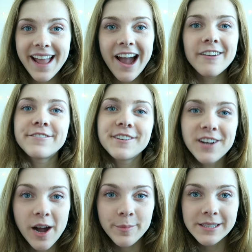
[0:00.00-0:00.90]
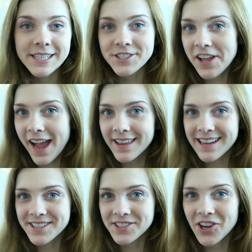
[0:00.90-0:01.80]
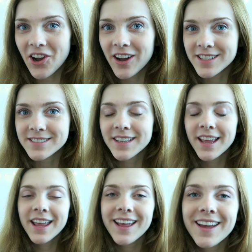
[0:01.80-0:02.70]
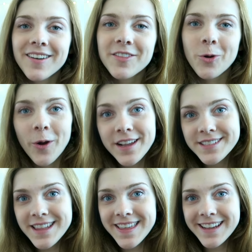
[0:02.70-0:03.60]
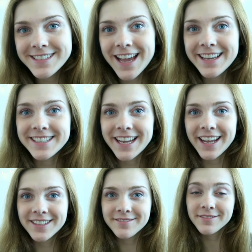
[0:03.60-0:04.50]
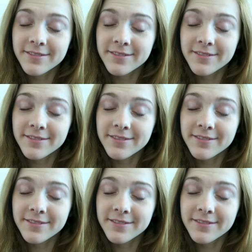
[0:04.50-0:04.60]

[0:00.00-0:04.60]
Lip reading: now for a compilation I like to call the crazy things I did